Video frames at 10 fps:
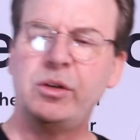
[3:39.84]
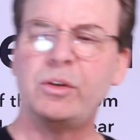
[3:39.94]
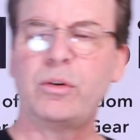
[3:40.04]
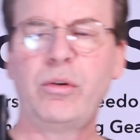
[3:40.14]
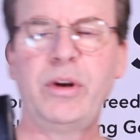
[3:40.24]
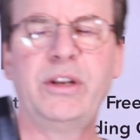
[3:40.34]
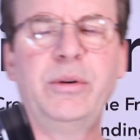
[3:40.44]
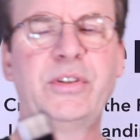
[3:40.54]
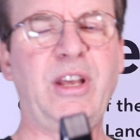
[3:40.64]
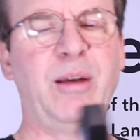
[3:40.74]
You're going
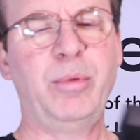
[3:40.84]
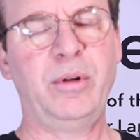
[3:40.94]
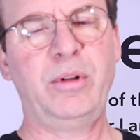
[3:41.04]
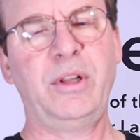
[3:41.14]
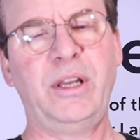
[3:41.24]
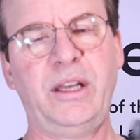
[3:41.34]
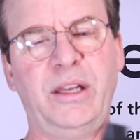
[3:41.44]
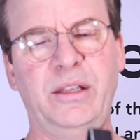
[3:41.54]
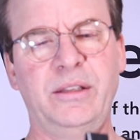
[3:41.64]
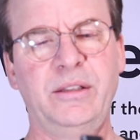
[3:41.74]
to
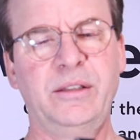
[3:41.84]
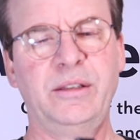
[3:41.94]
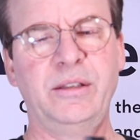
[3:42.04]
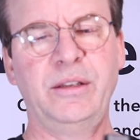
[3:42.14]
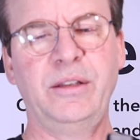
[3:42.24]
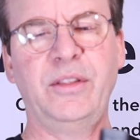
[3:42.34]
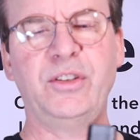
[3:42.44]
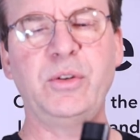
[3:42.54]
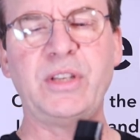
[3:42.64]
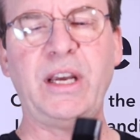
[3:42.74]
assemble the
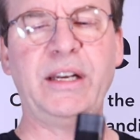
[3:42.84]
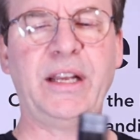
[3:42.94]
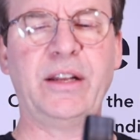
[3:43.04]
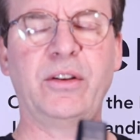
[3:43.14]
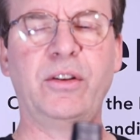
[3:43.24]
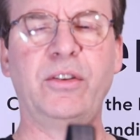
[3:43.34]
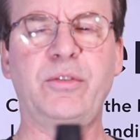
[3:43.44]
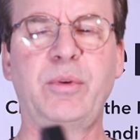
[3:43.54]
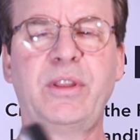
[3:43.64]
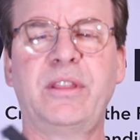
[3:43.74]
2 side
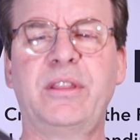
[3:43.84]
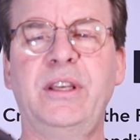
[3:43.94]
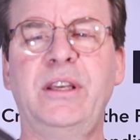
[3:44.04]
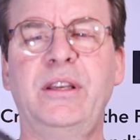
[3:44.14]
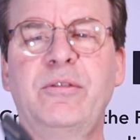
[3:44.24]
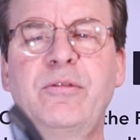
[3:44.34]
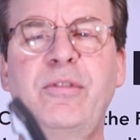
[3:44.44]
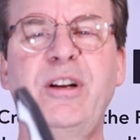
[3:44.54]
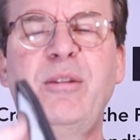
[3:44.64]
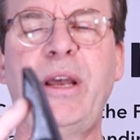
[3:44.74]
handles with the
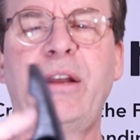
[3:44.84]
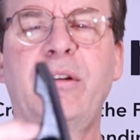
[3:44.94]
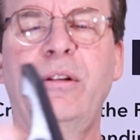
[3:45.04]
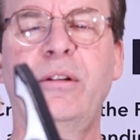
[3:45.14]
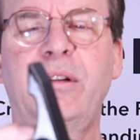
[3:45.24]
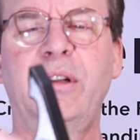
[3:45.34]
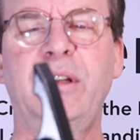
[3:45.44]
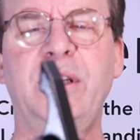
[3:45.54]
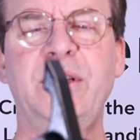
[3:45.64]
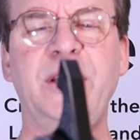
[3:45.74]
Freedom handle
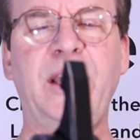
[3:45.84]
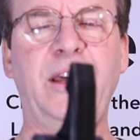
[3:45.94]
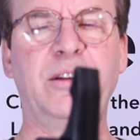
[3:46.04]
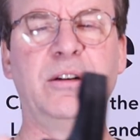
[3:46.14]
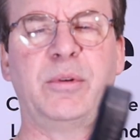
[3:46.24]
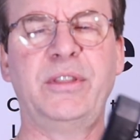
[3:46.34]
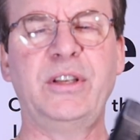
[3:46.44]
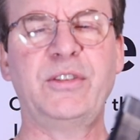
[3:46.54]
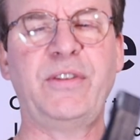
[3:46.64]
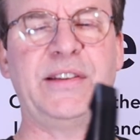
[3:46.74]
together with
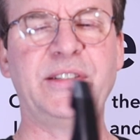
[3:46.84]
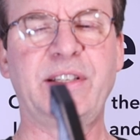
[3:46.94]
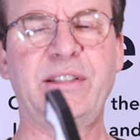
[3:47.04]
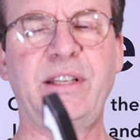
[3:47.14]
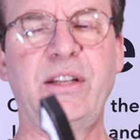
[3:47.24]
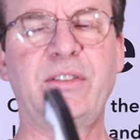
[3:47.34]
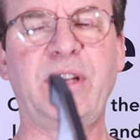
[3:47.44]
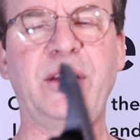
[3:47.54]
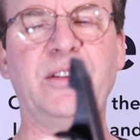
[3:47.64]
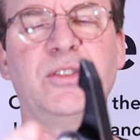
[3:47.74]
these 5/16
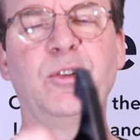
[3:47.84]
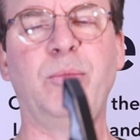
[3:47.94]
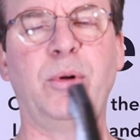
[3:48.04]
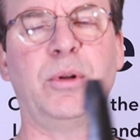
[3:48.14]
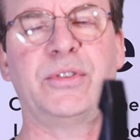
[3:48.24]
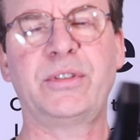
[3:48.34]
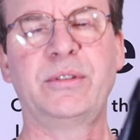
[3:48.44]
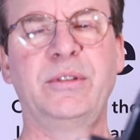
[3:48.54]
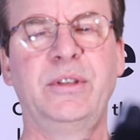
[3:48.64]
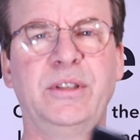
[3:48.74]
stainless steel bolts.
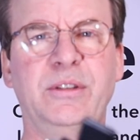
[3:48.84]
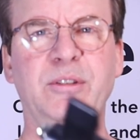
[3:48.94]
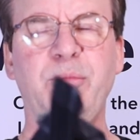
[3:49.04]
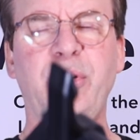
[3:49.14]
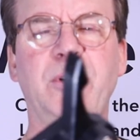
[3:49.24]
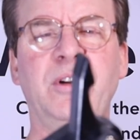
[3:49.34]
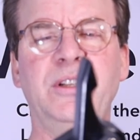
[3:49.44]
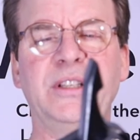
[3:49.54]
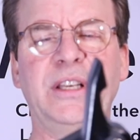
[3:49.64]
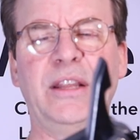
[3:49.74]
Put it
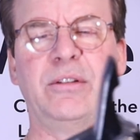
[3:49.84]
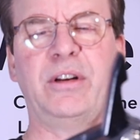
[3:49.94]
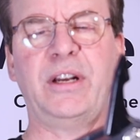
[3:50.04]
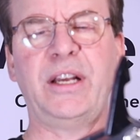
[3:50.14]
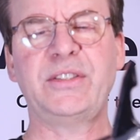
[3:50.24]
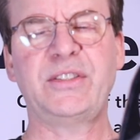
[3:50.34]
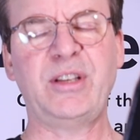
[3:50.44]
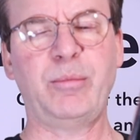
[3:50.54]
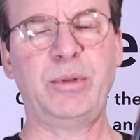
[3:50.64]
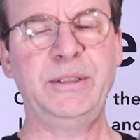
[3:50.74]
all together in a nice
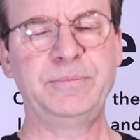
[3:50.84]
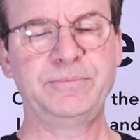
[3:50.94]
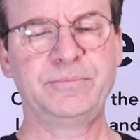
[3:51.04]
assembly.